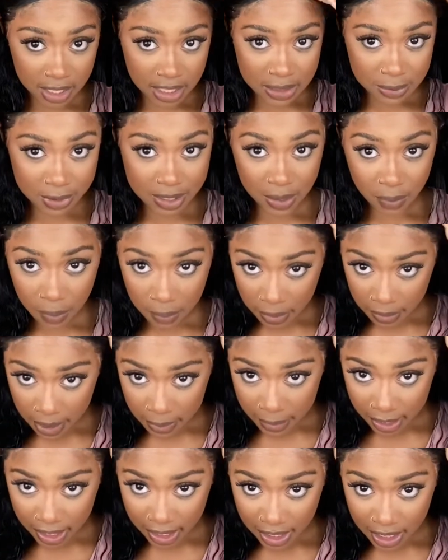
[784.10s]
But it's like when I put my
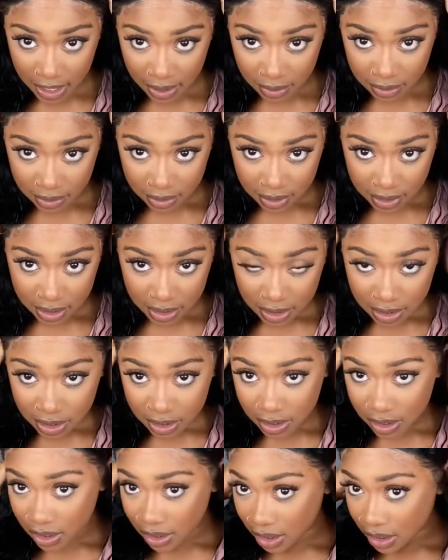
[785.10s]
head down,
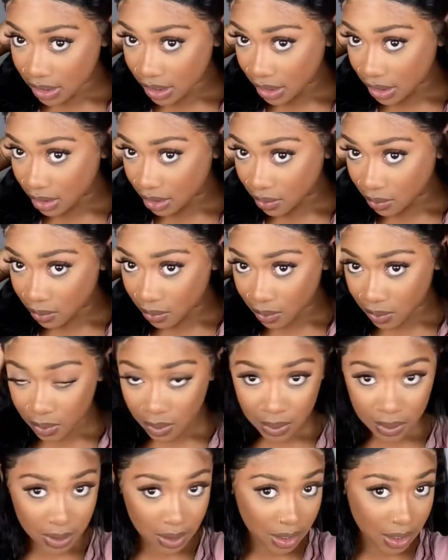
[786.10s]
it's like,
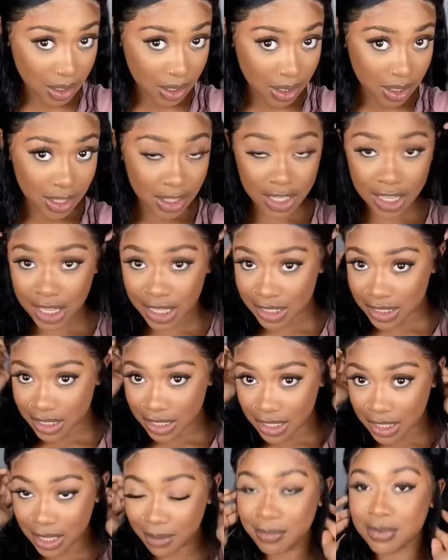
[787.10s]
you can't see
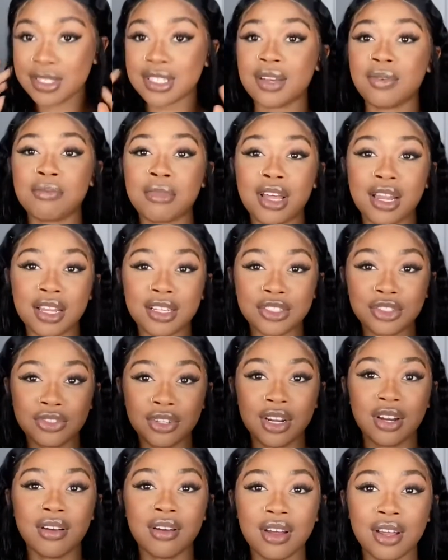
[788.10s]
it. But it's like when I look straight
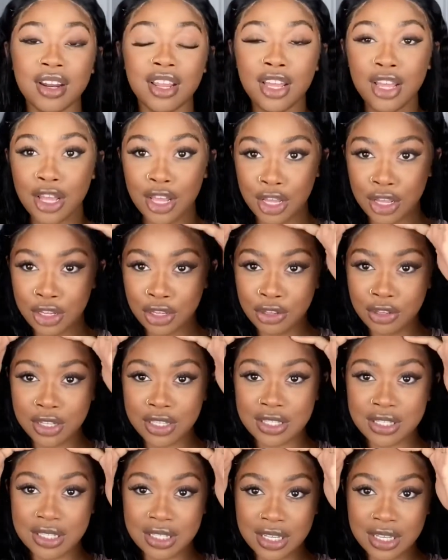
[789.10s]
on, you can
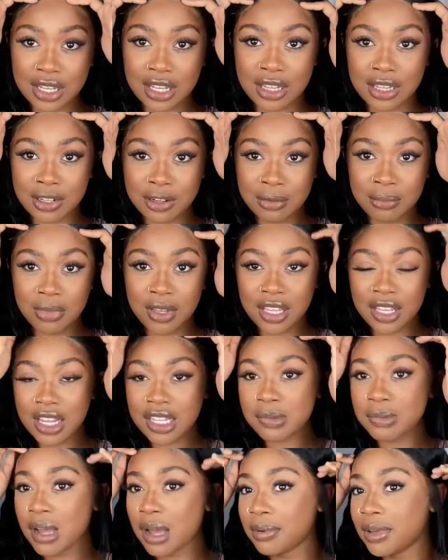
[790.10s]
see it a little bit. And that's
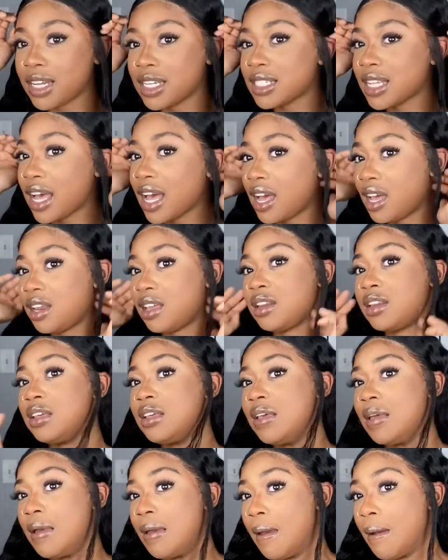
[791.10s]
probably because I added
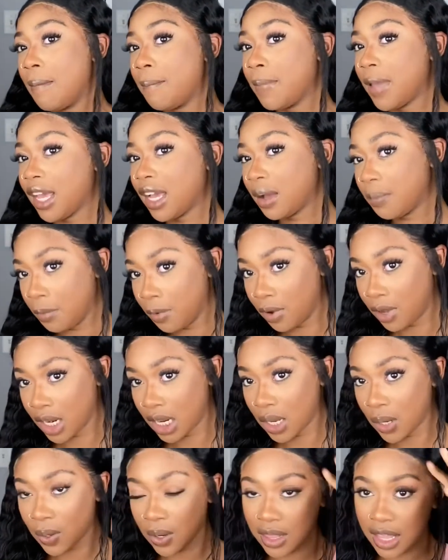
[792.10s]
makeup on it,
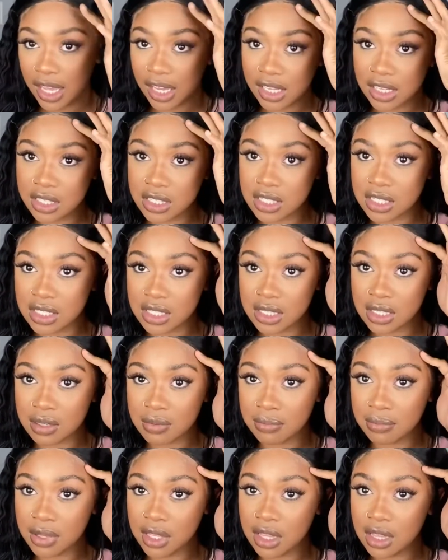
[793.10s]
or that could just
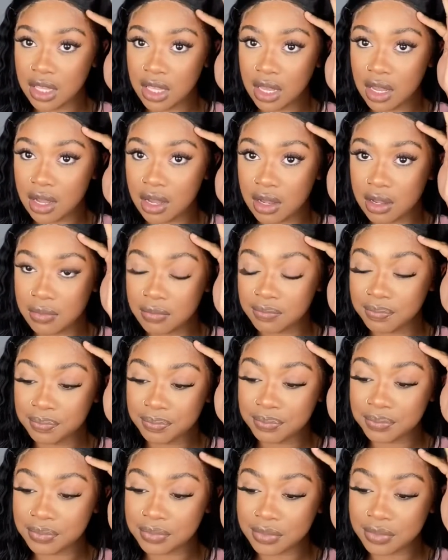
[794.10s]
be
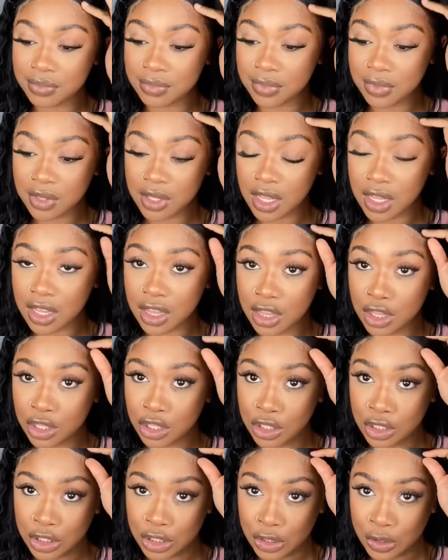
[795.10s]
the
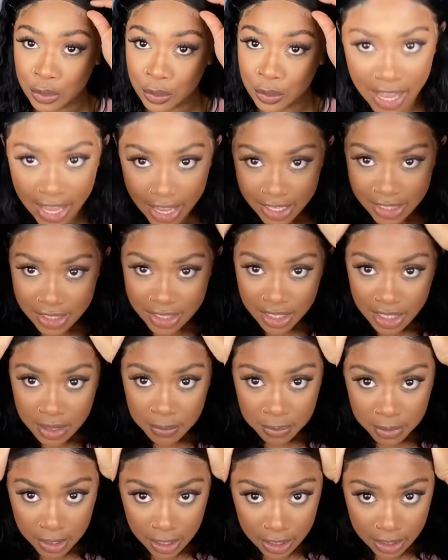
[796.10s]
glue. did
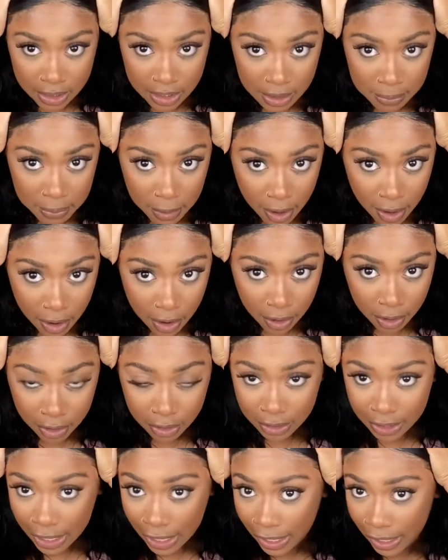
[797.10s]
pluck the part
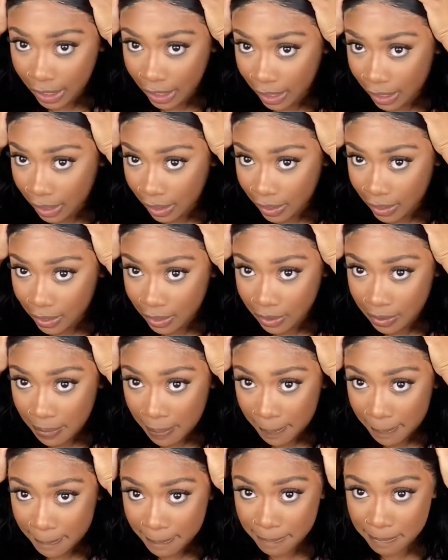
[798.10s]
like
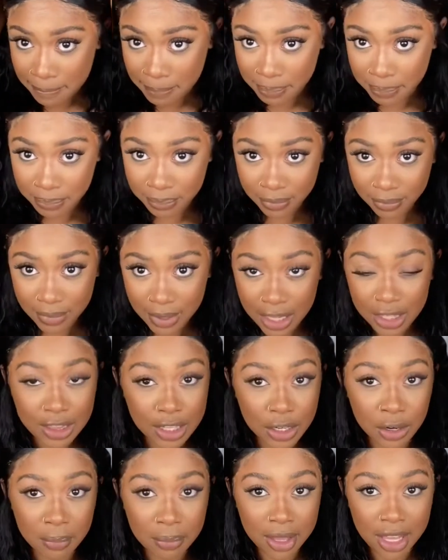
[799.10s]
a little
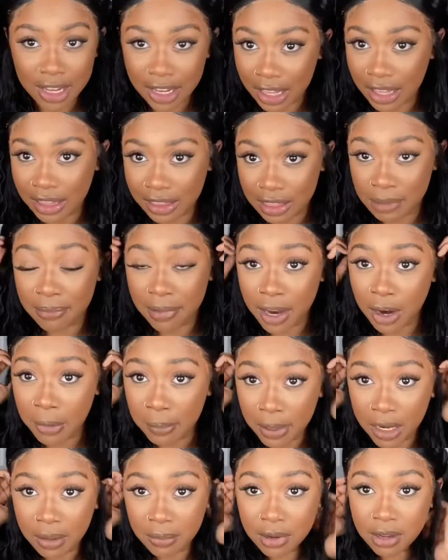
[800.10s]
bit, like the bare
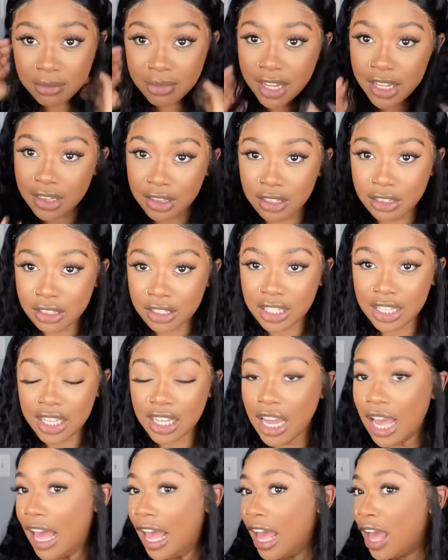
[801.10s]
minimum, like literally.
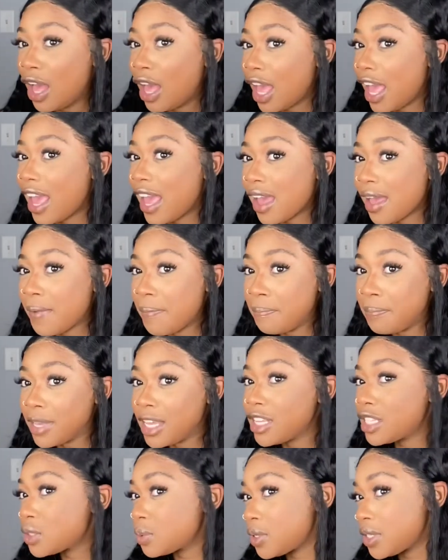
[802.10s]
And me
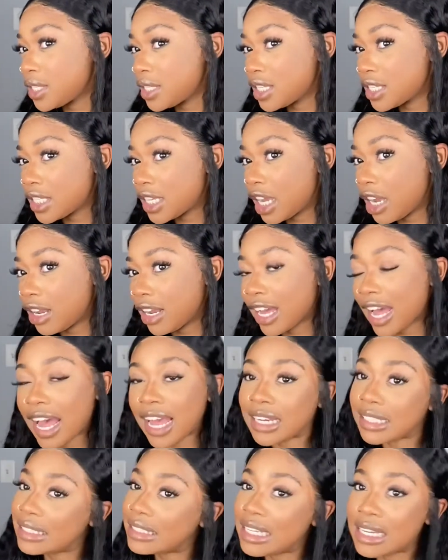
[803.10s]
tweezing this hair, like I
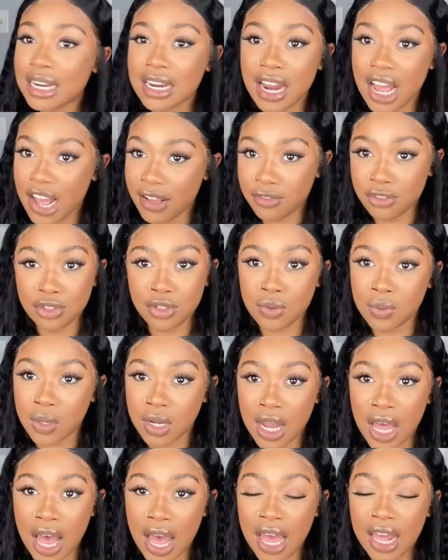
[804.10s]
didn't have to do a
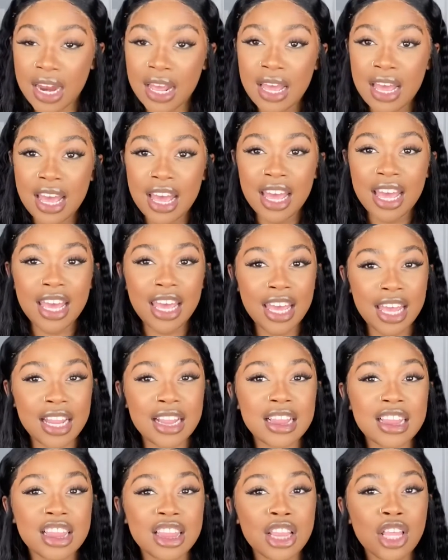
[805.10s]
lot.
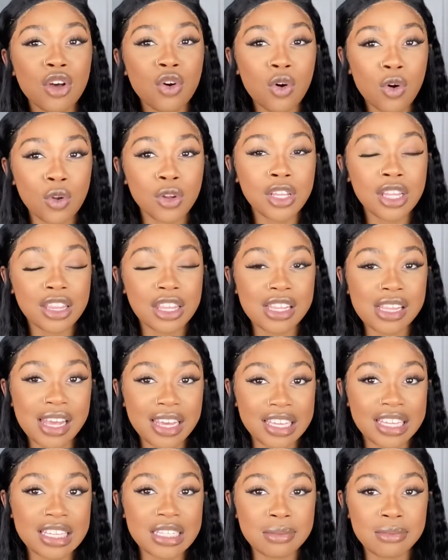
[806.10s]
The only thing that
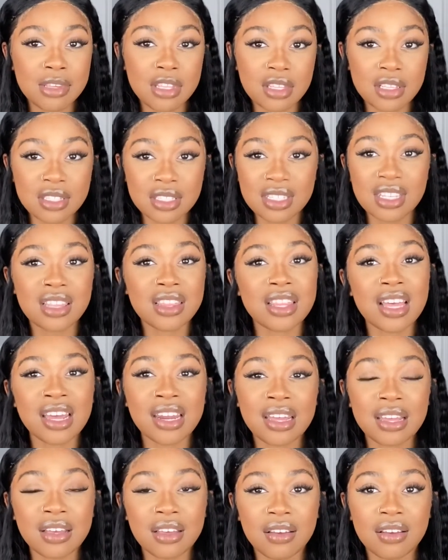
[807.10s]
gives me the
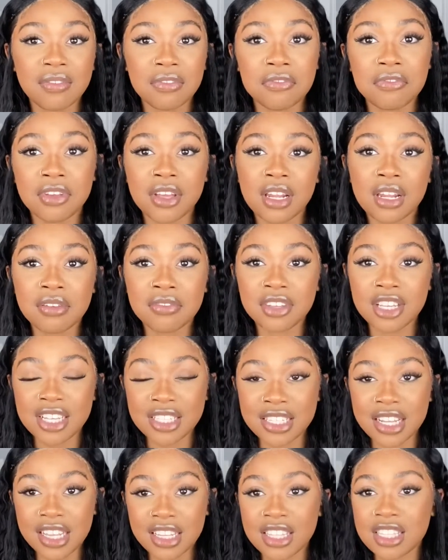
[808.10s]
synthetic feel of it is
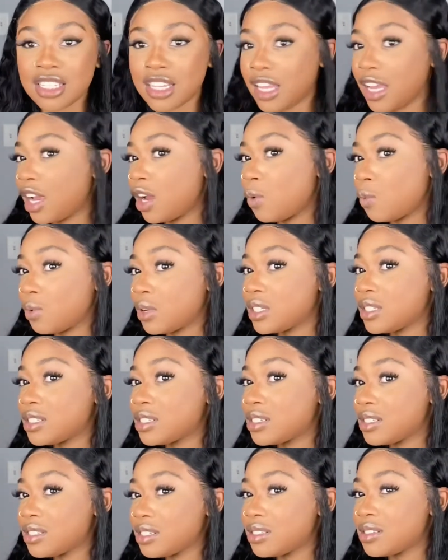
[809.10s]
that this hair was
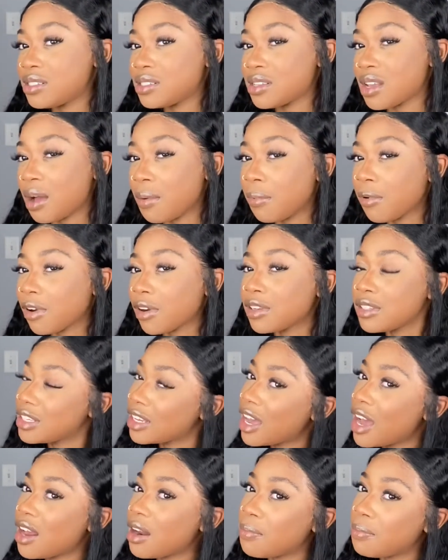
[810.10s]
stubborn to
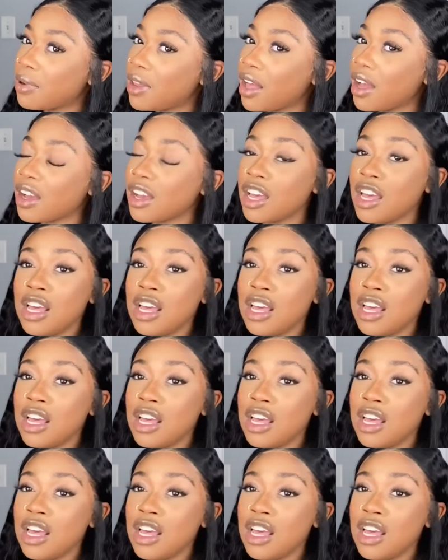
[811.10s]
kind of pluck.